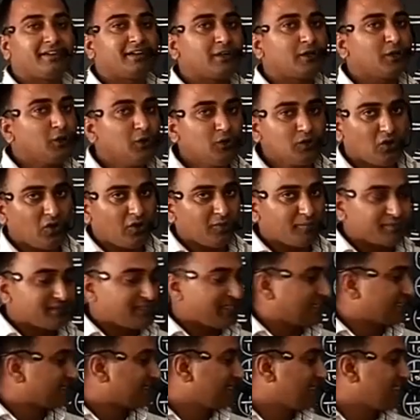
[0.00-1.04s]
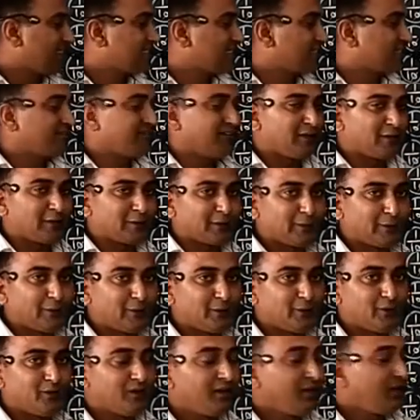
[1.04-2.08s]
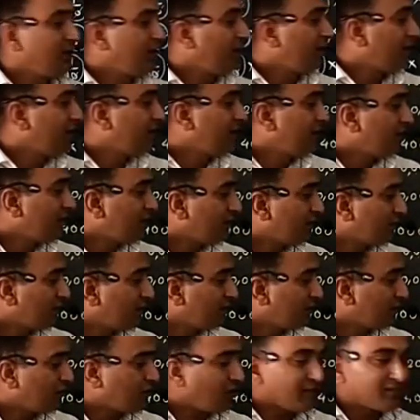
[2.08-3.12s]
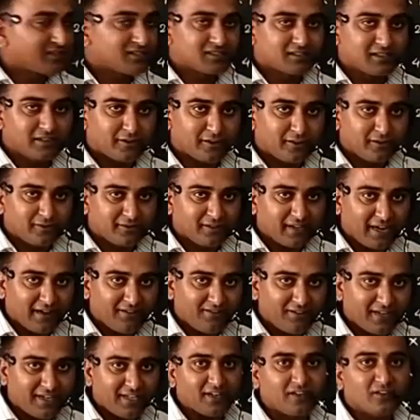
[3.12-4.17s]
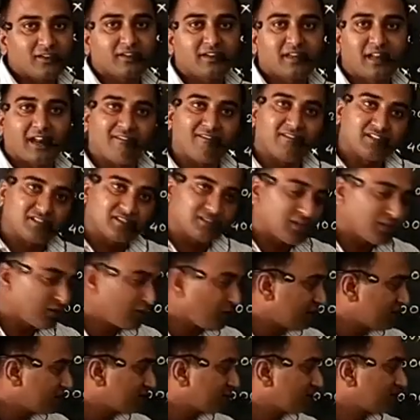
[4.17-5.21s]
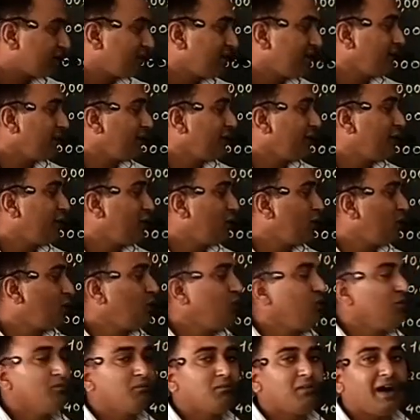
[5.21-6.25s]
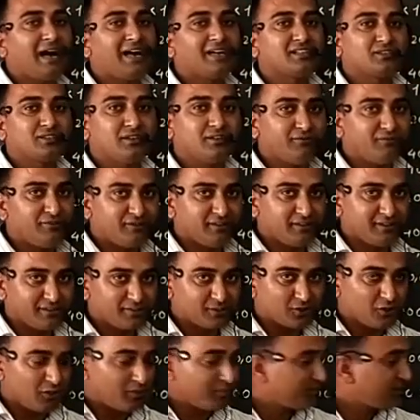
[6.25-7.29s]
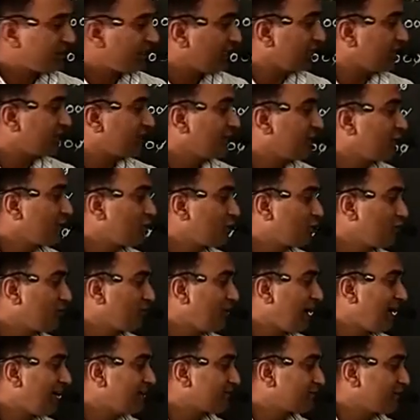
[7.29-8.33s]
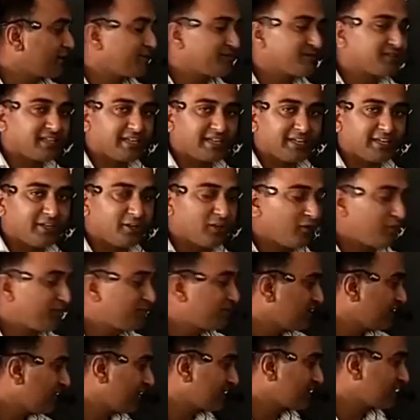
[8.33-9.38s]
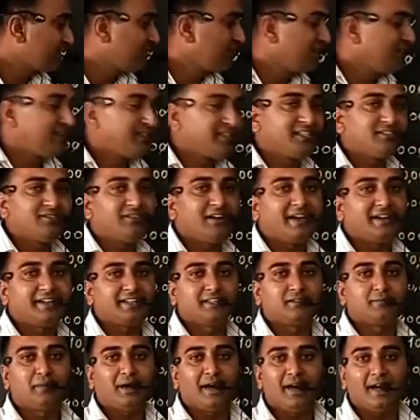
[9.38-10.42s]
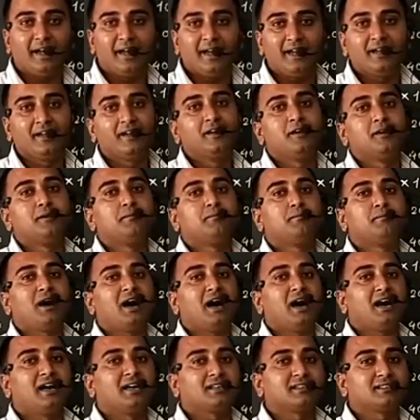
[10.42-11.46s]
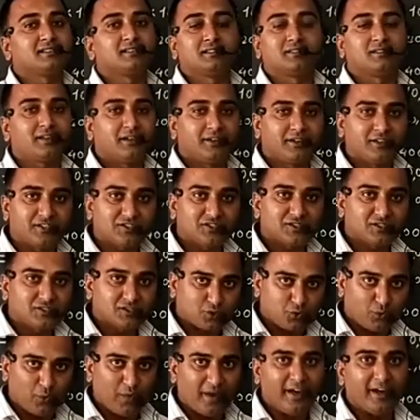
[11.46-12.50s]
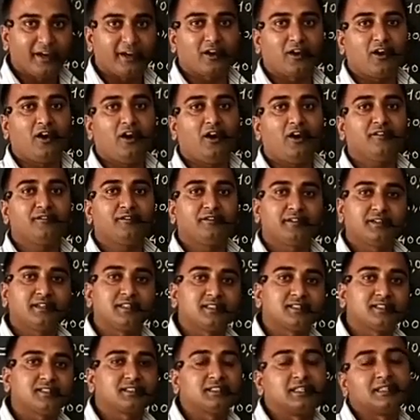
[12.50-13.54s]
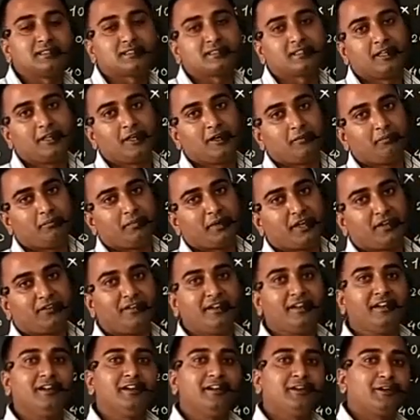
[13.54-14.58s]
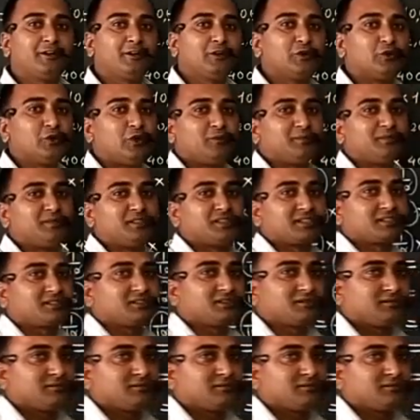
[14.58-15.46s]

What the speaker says: two objects is equal to constant of gravity or gravitational constant into mass of first object into mass of second object divided by mass square of distance between two objects.